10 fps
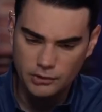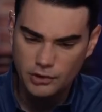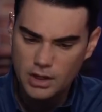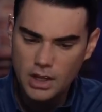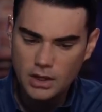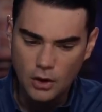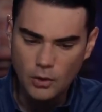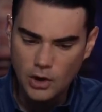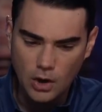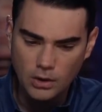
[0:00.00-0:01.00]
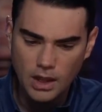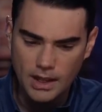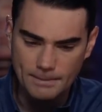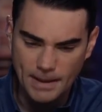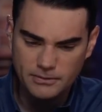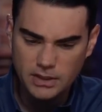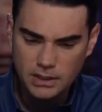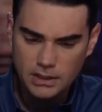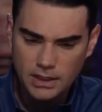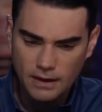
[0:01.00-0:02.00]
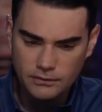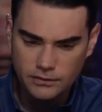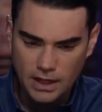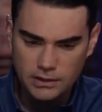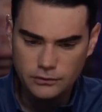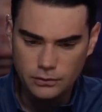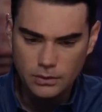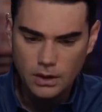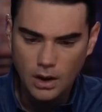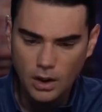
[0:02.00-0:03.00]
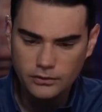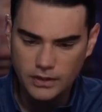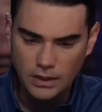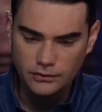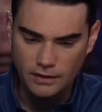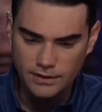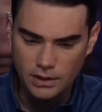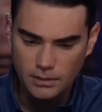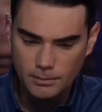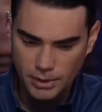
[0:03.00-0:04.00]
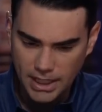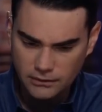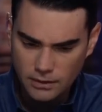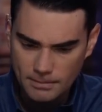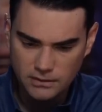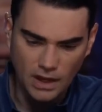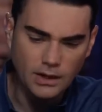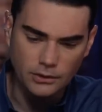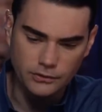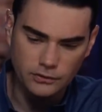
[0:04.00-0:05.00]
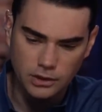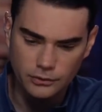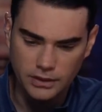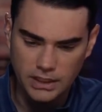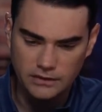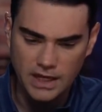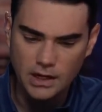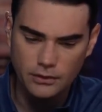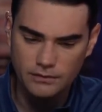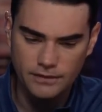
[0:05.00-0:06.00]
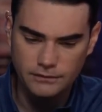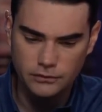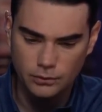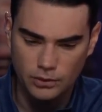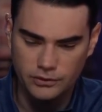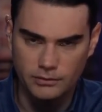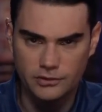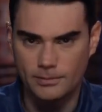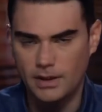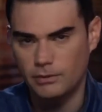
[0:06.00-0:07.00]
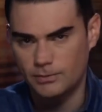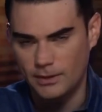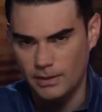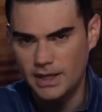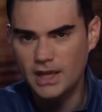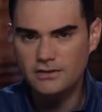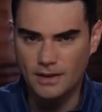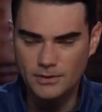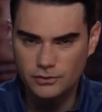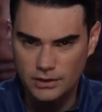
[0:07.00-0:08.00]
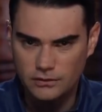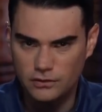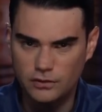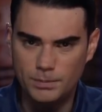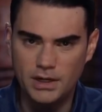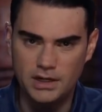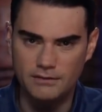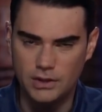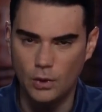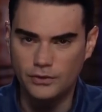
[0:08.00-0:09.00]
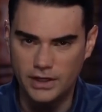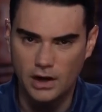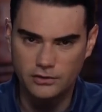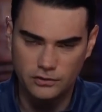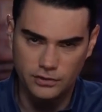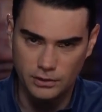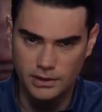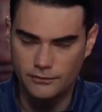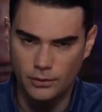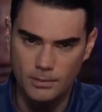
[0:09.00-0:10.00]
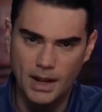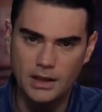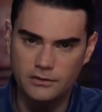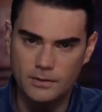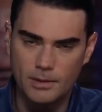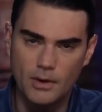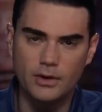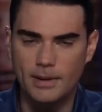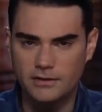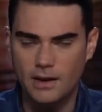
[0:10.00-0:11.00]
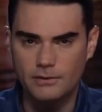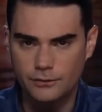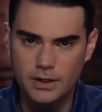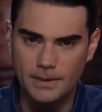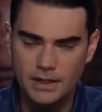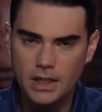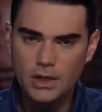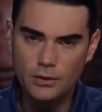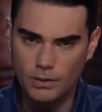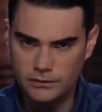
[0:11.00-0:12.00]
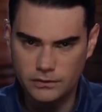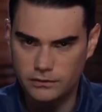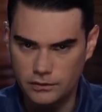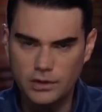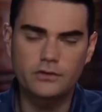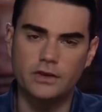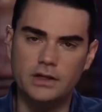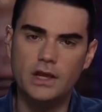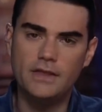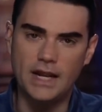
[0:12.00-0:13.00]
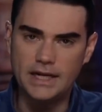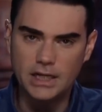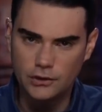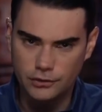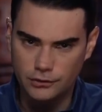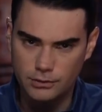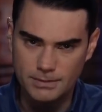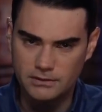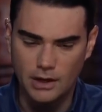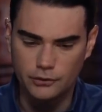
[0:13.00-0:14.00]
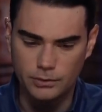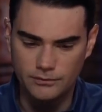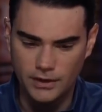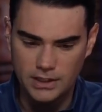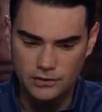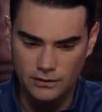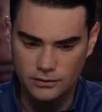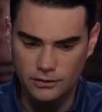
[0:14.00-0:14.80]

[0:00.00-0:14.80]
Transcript: Russia. Coca-Cola and Pepsi have decided to halt sales of their brands. McDonald's is closing its 850 stores in Russia, which, by the way, demonstrates the stupidity of the golden arches theory of foreign policy promoted by Thomas Friedman, who once suggested that any countries with McDonald's wouldn't fight each other.